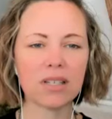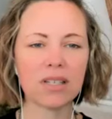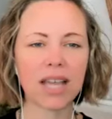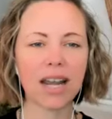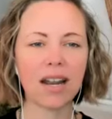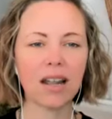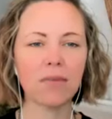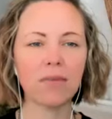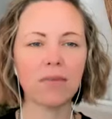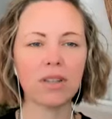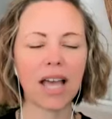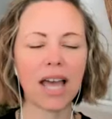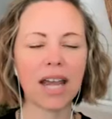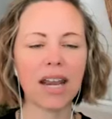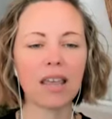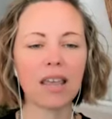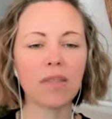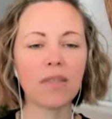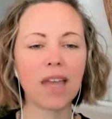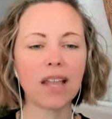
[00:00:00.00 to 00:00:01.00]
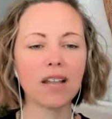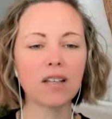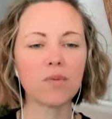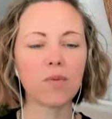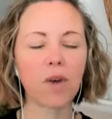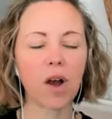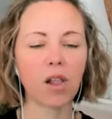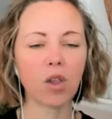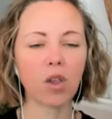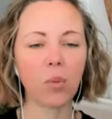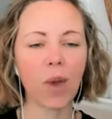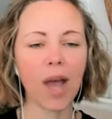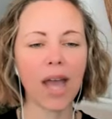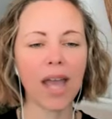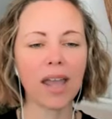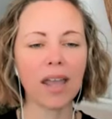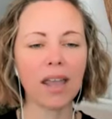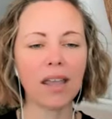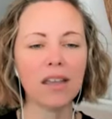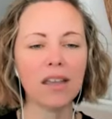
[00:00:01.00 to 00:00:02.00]
instead of letting things fall
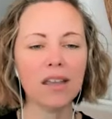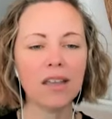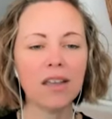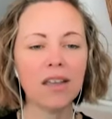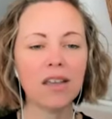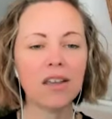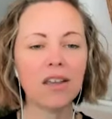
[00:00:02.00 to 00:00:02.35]
away,